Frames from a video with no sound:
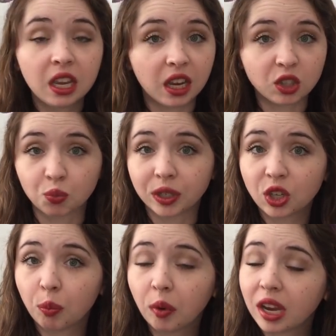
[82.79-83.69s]
its
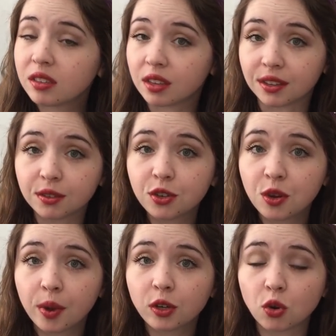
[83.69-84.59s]
retail price isn't
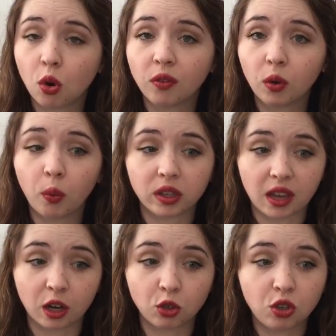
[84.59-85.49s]
too much over what's
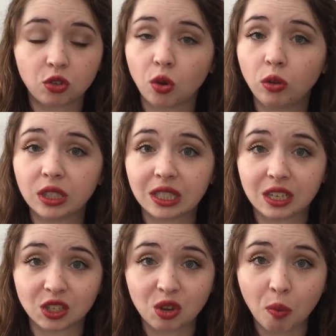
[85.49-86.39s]
actually sold in the
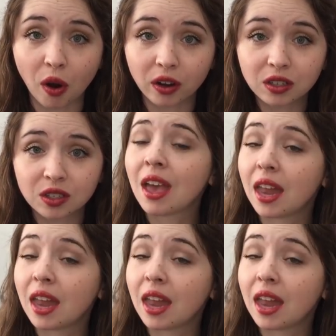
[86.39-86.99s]
Disney parks,